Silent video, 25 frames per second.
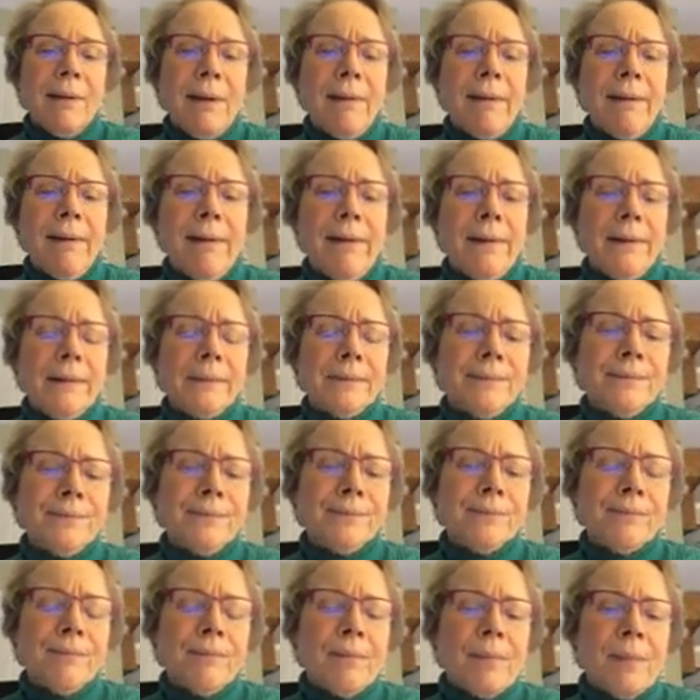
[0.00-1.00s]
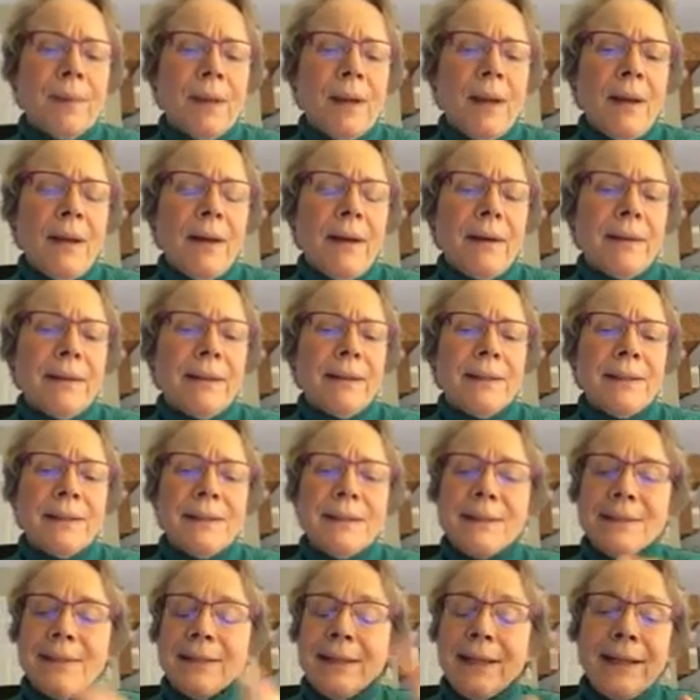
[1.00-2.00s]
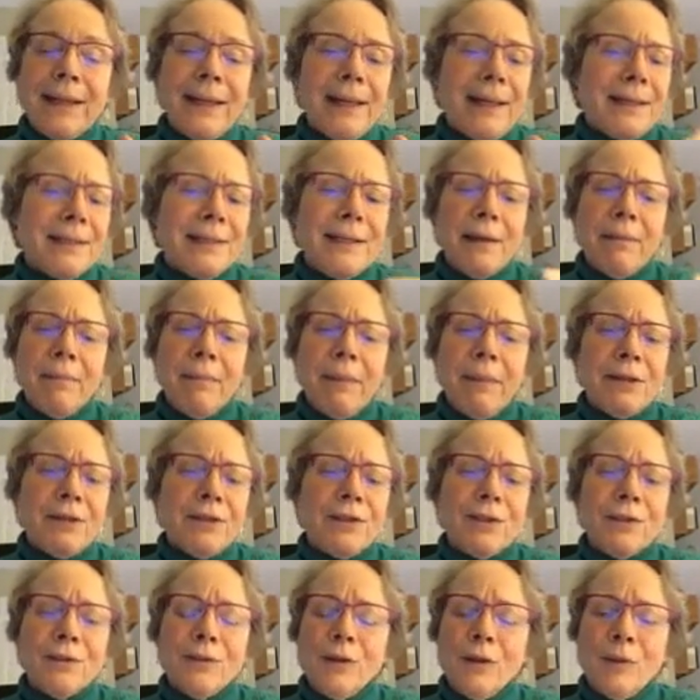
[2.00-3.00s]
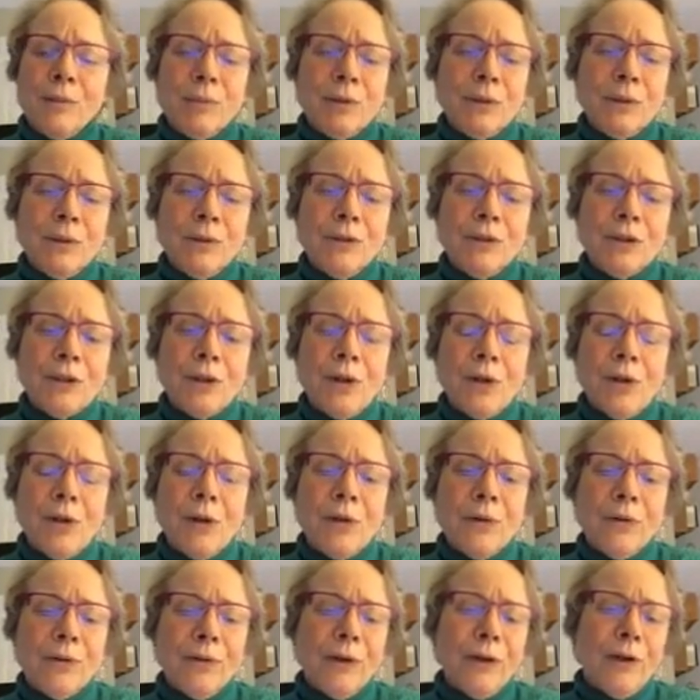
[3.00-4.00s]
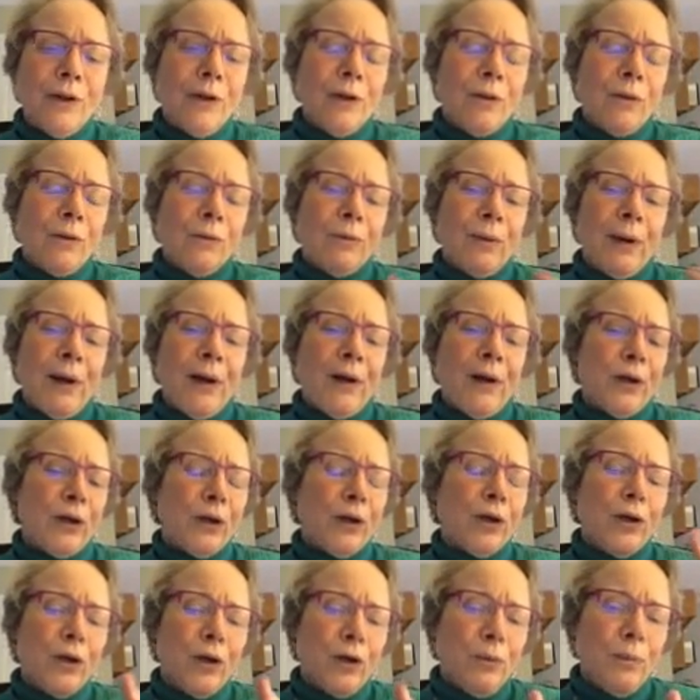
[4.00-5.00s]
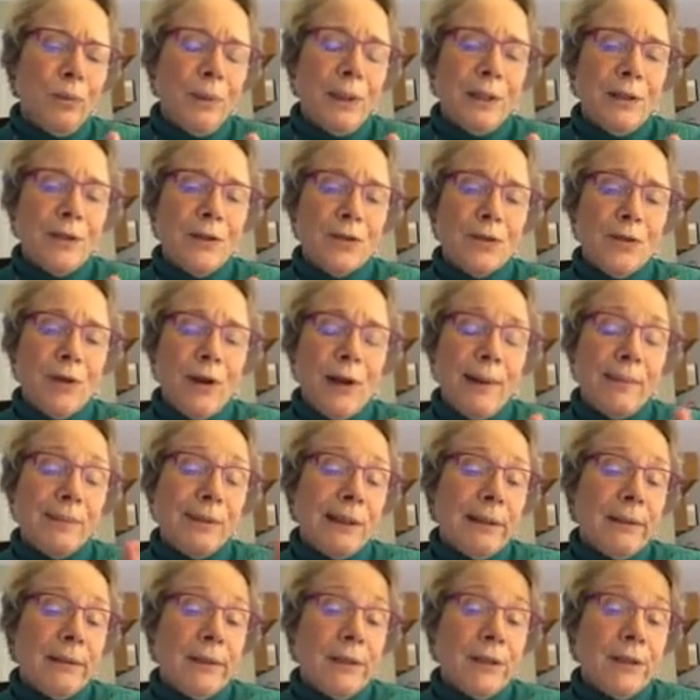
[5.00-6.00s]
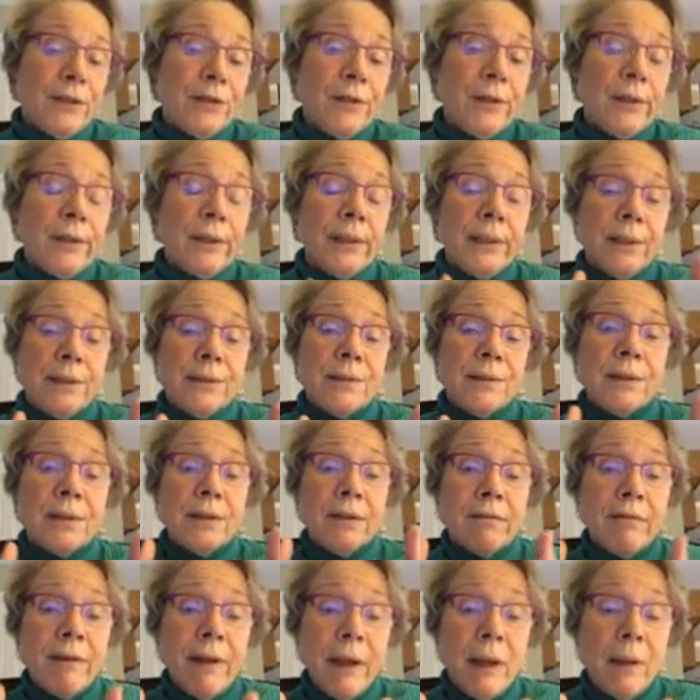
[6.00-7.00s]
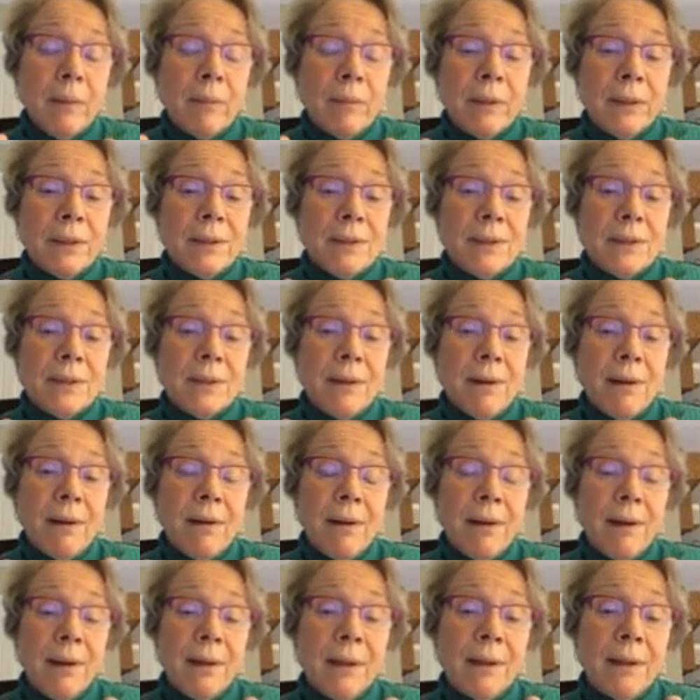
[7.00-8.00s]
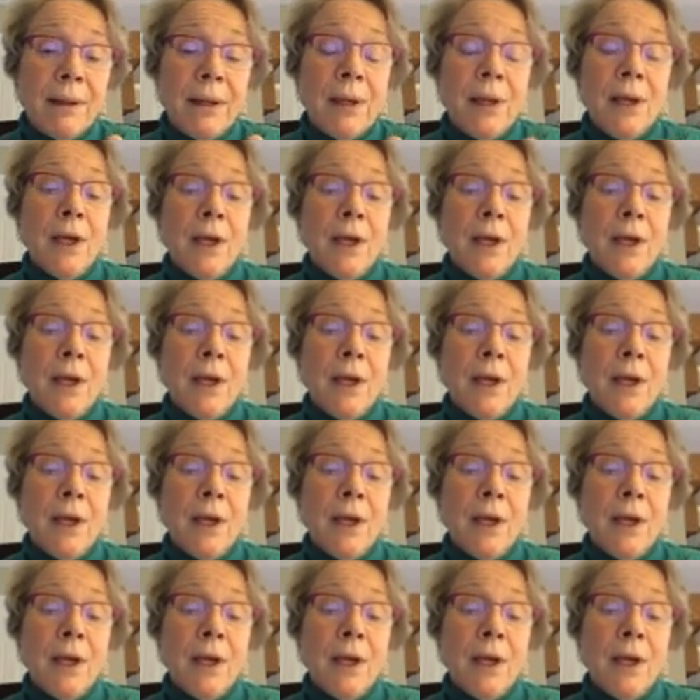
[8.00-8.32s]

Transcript: A study, as I mentioned, the blue zone, well, it could be described initially as a development design.